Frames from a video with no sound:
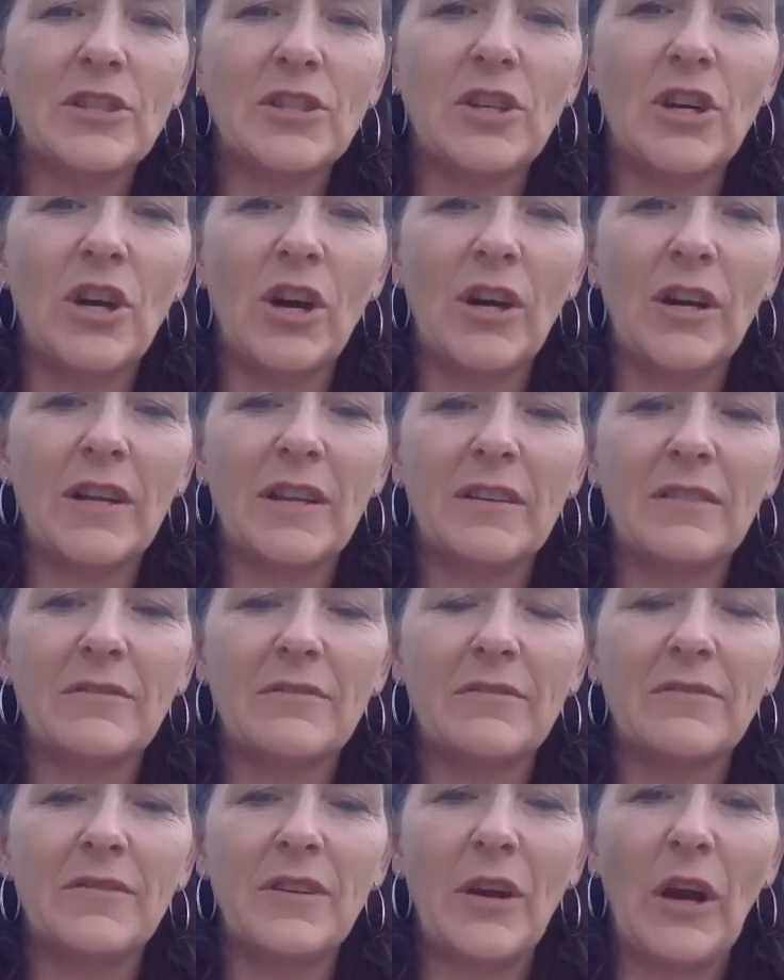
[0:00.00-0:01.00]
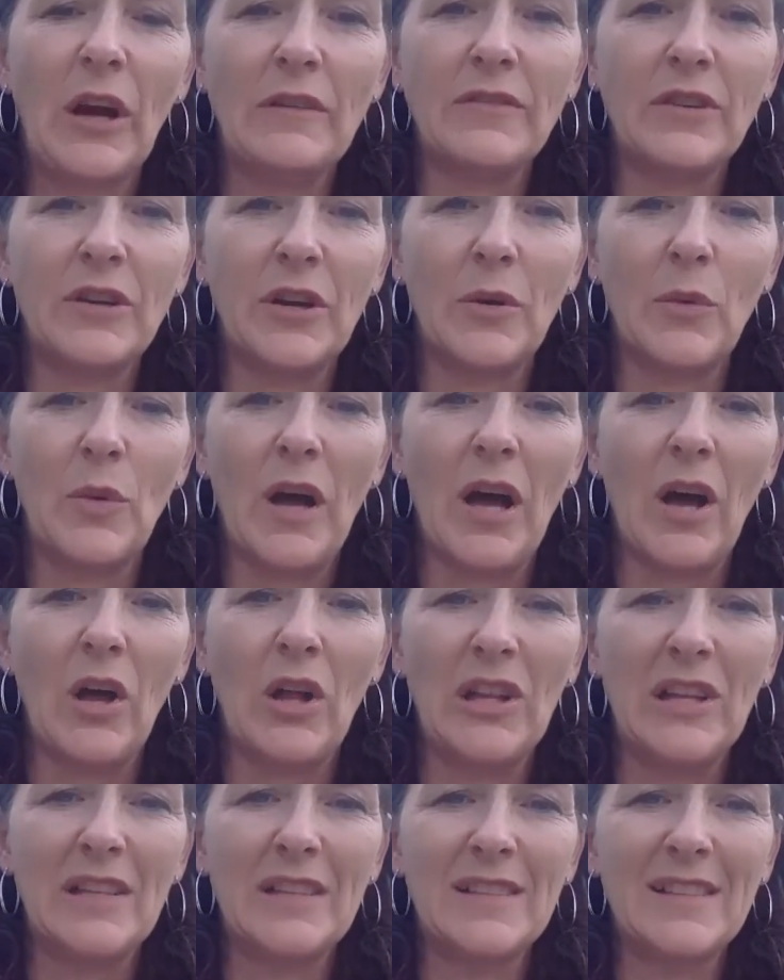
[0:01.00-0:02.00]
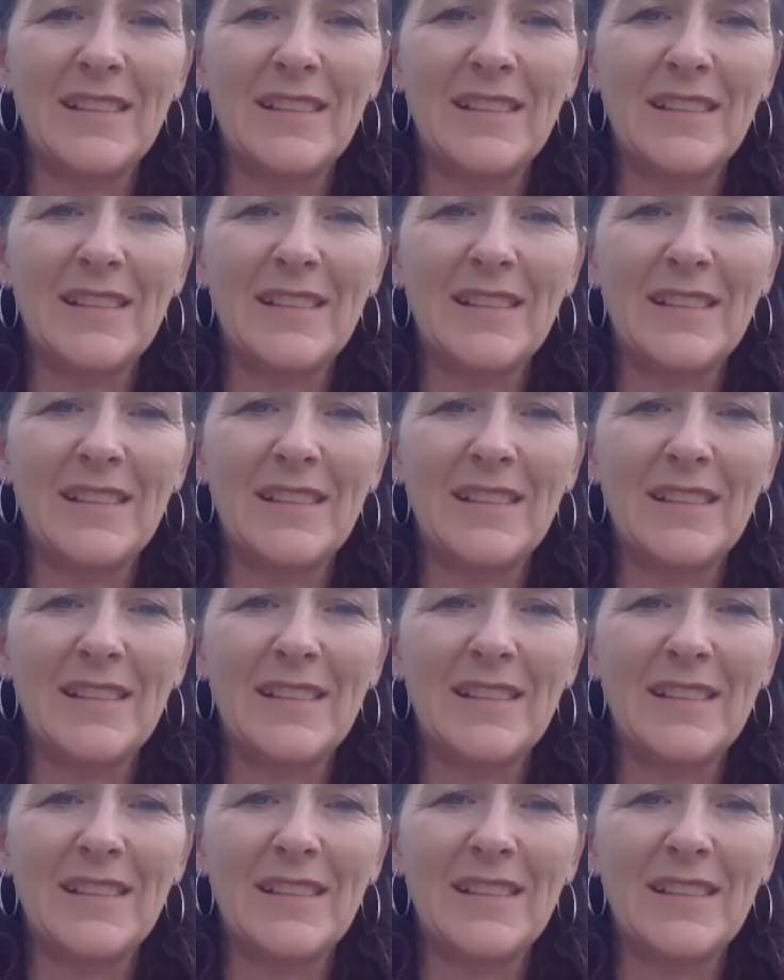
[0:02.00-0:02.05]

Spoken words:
your garden very, very well.